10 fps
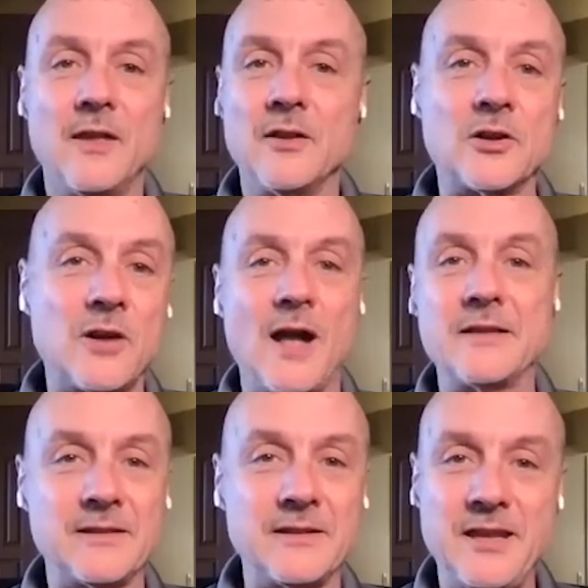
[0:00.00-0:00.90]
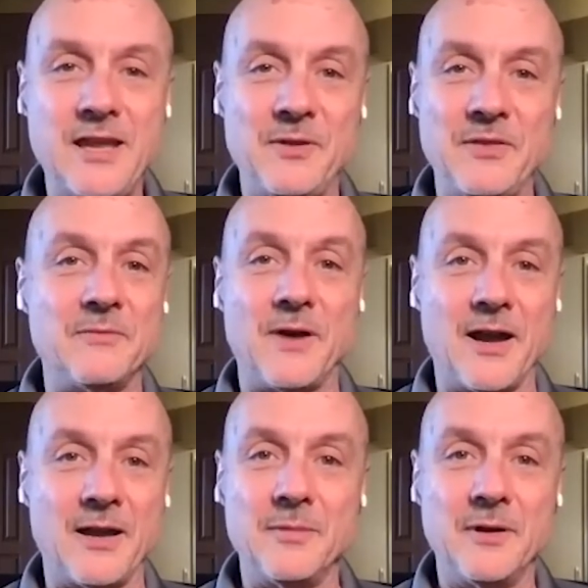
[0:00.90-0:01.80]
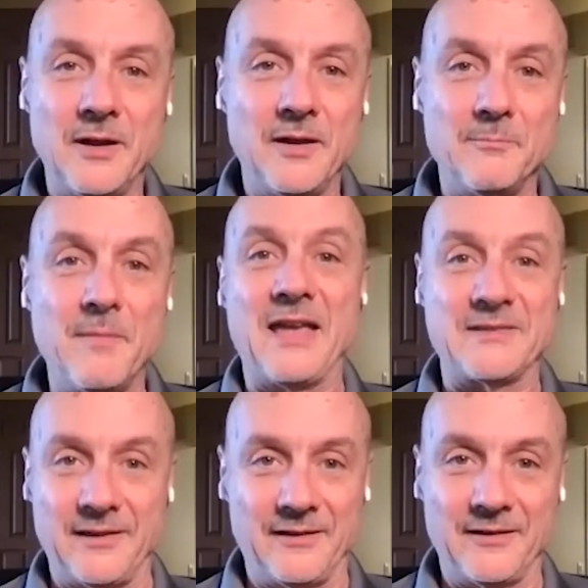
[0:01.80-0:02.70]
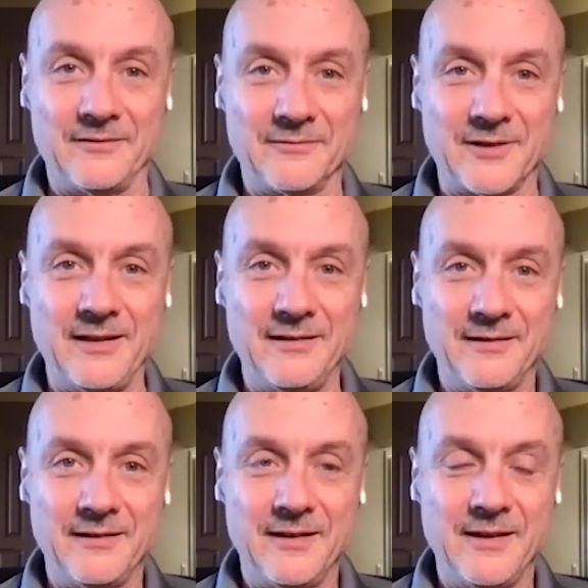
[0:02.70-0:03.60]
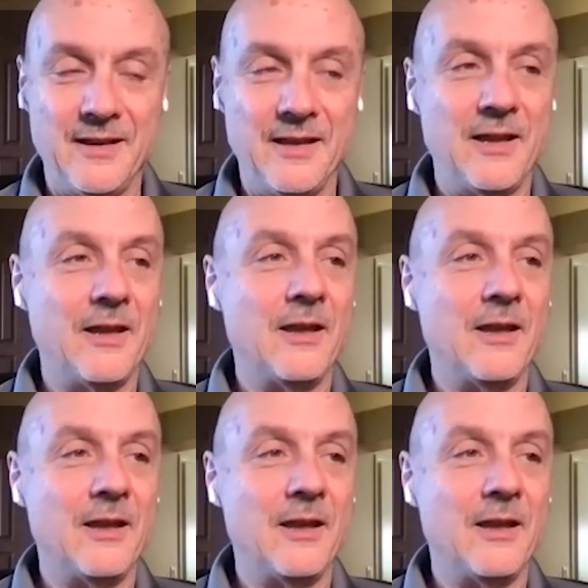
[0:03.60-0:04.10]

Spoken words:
They're constantly keeping the vibe masculine, right? Mm.